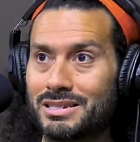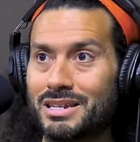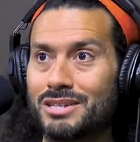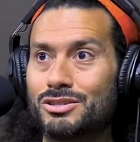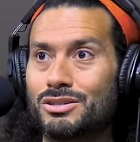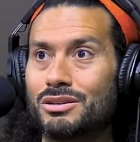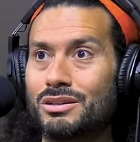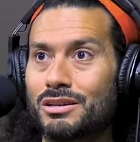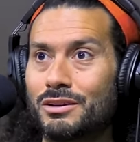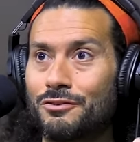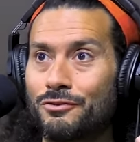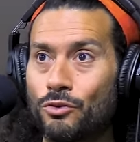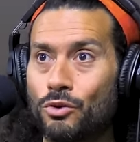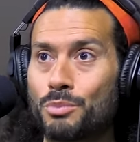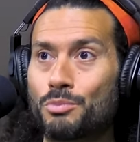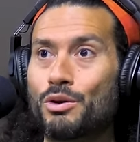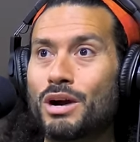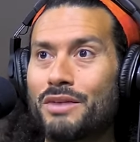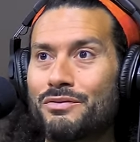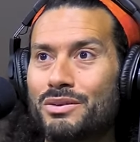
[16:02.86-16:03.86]
essentially a
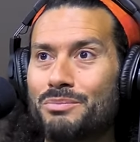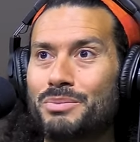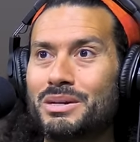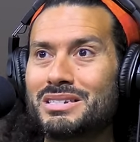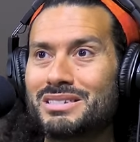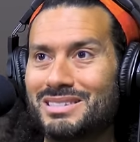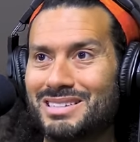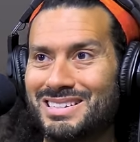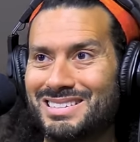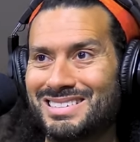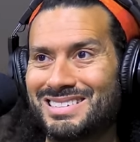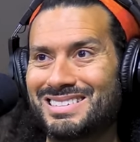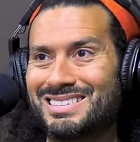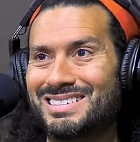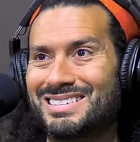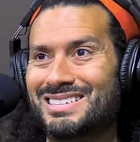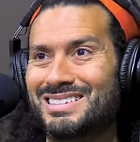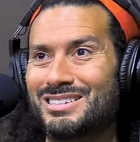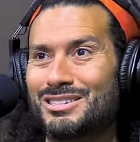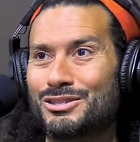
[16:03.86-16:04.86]
for profit business.
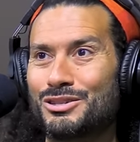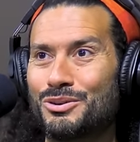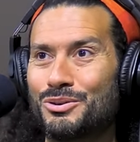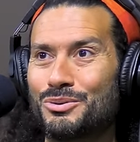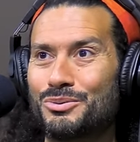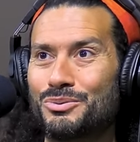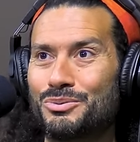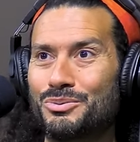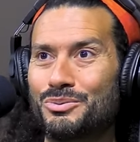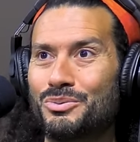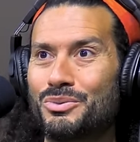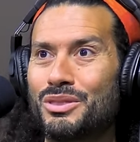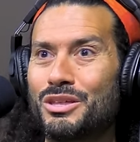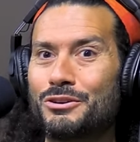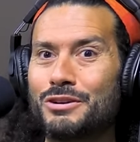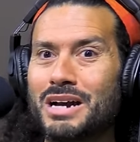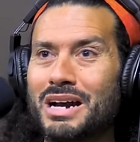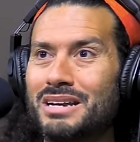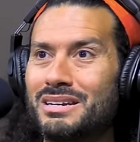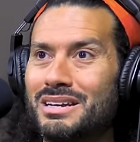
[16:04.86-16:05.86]
So
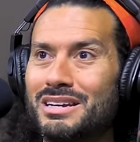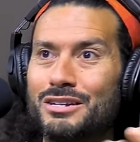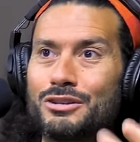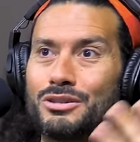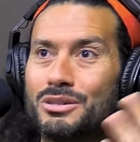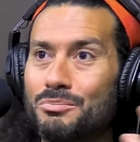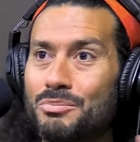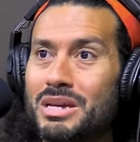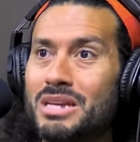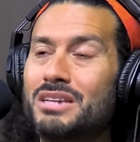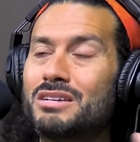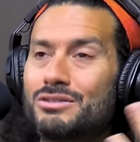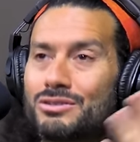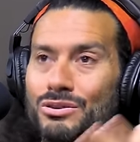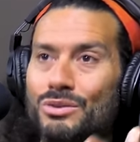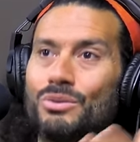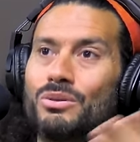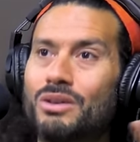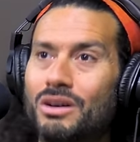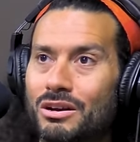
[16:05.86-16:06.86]
they're not in, the media
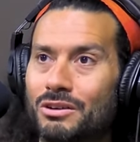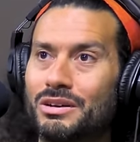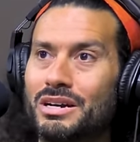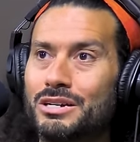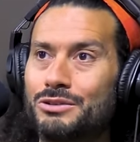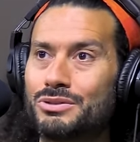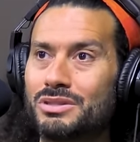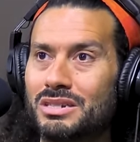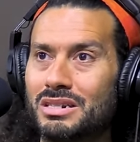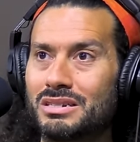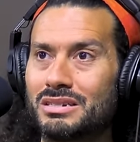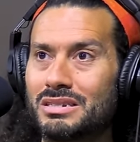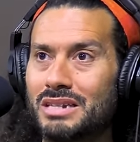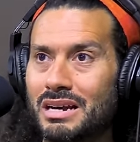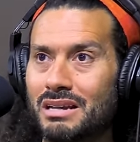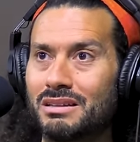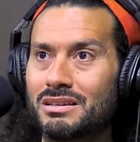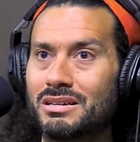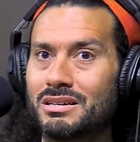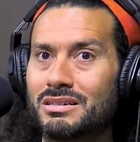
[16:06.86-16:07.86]
is no longer interested in
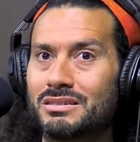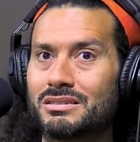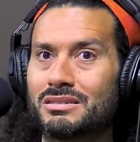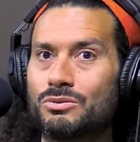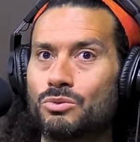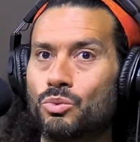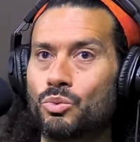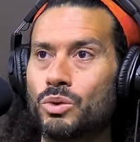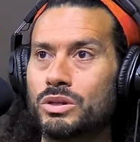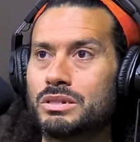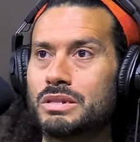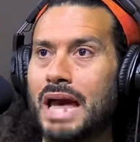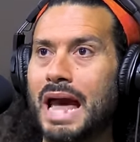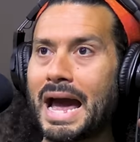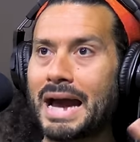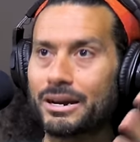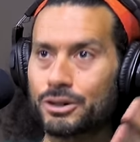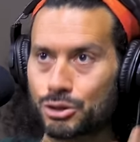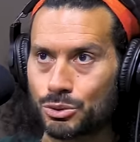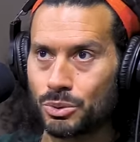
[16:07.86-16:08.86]
telling us what's
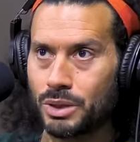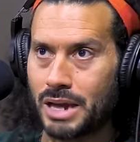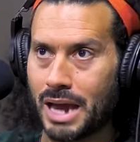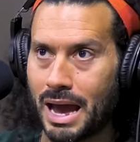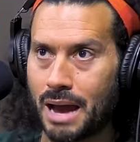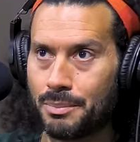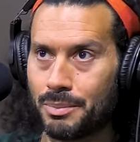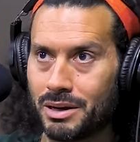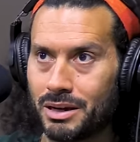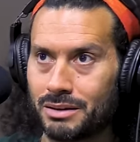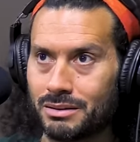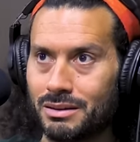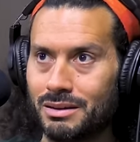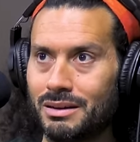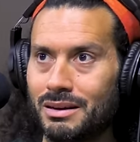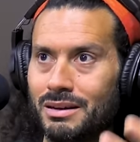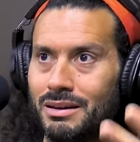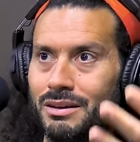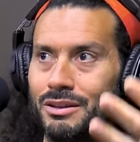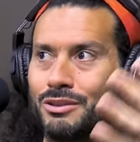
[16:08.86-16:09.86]
actually happening.
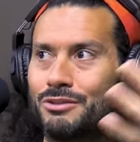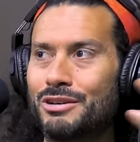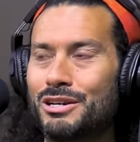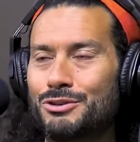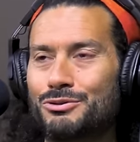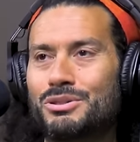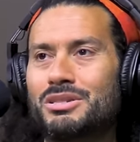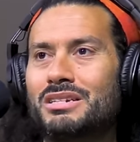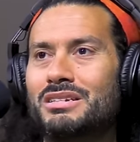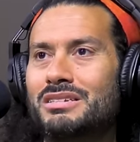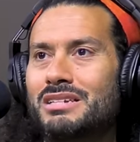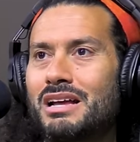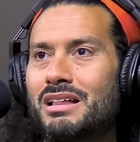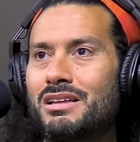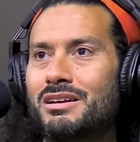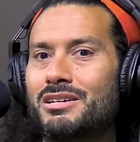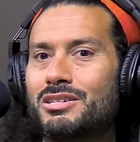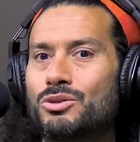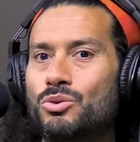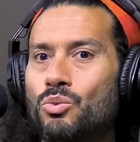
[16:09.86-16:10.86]
They're interested in
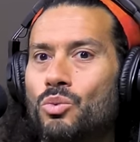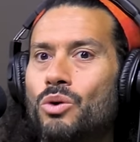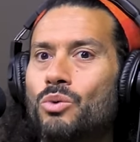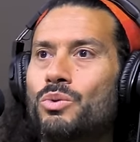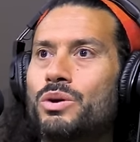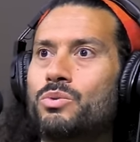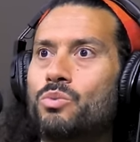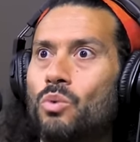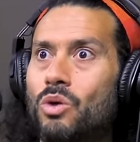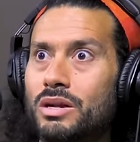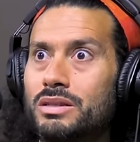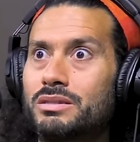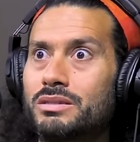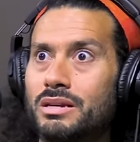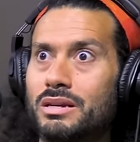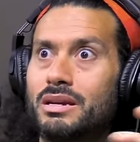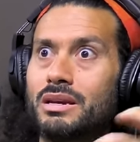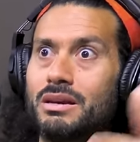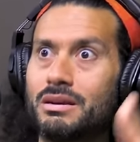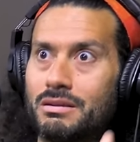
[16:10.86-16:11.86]
telling us what we want
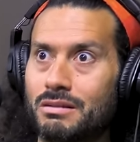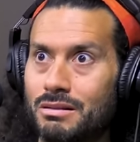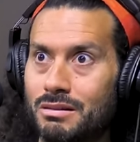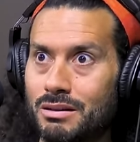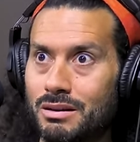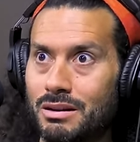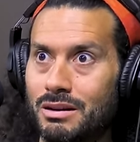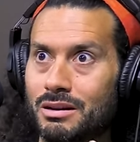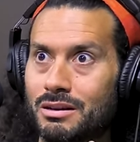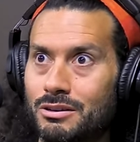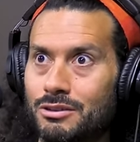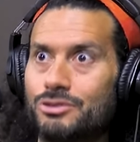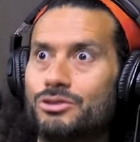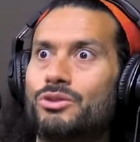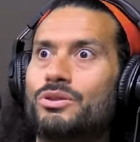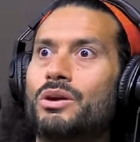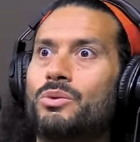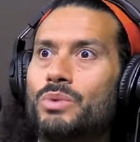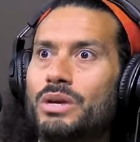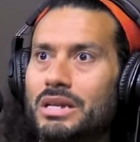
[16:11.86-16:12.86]
to hear
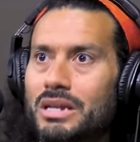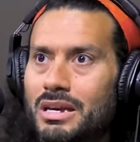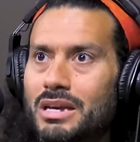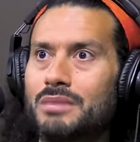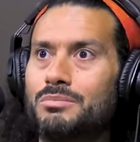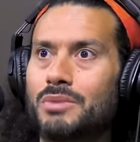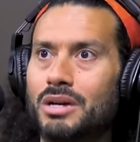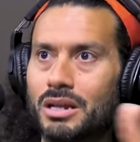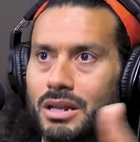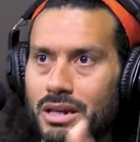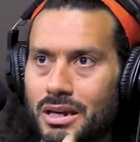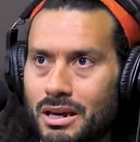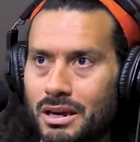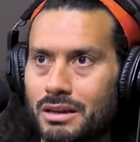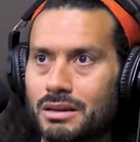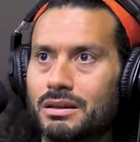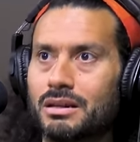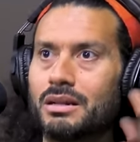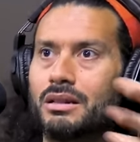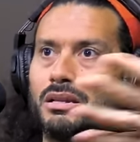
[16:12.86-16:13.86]
so that we keep
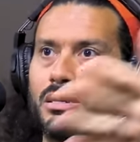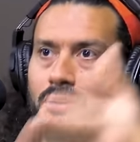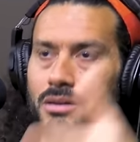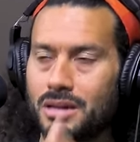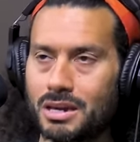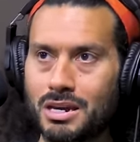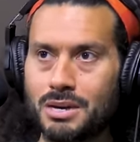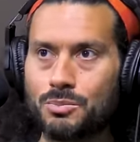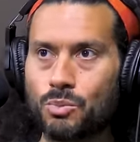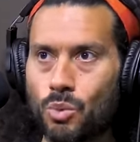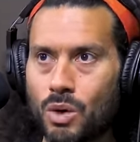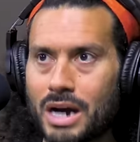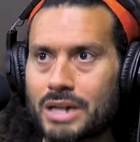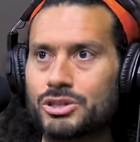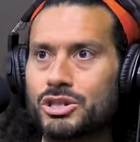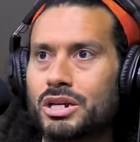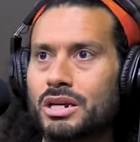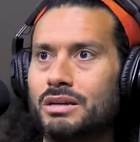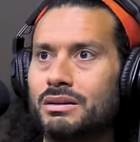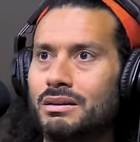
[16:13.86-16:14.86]
clicking, keep
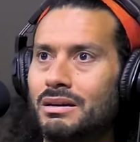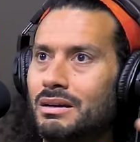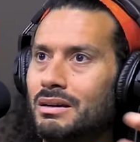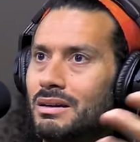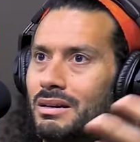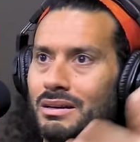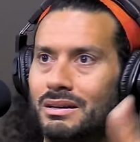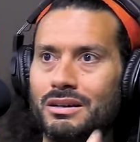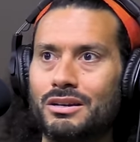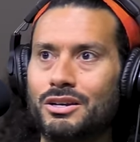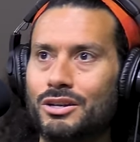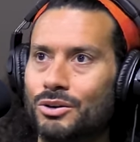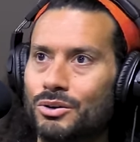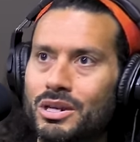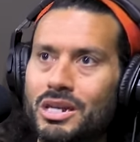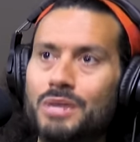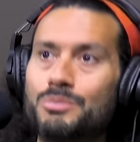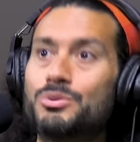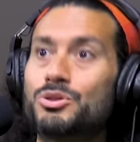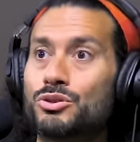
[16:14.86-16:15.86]
watching, yeah. you know,
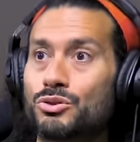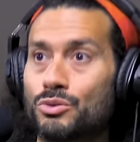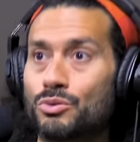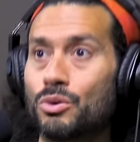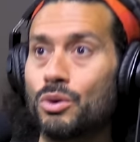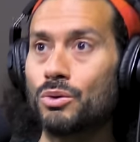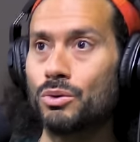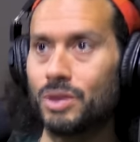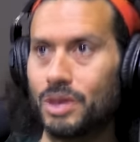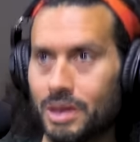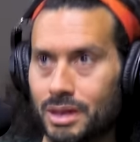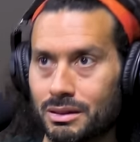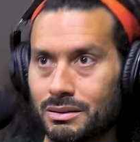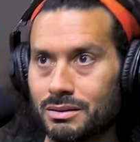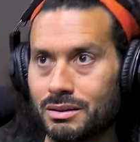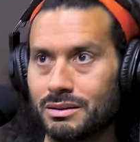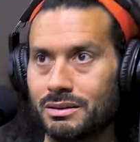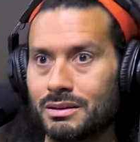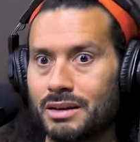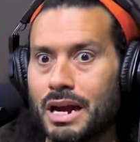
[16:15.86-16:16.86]
keep
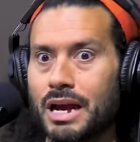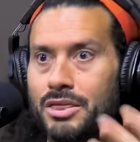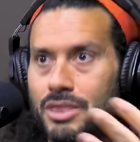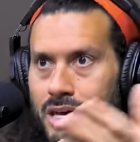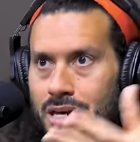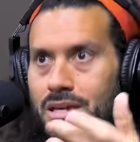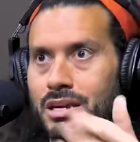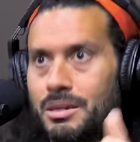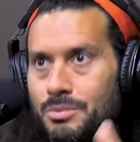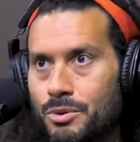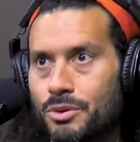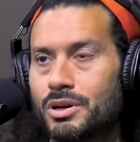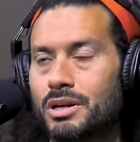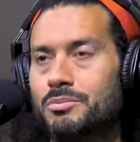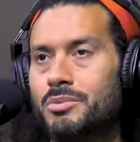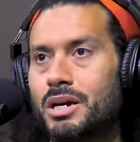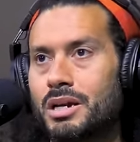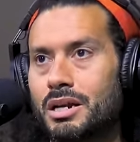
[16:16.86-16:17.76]
scrolling and they keep earning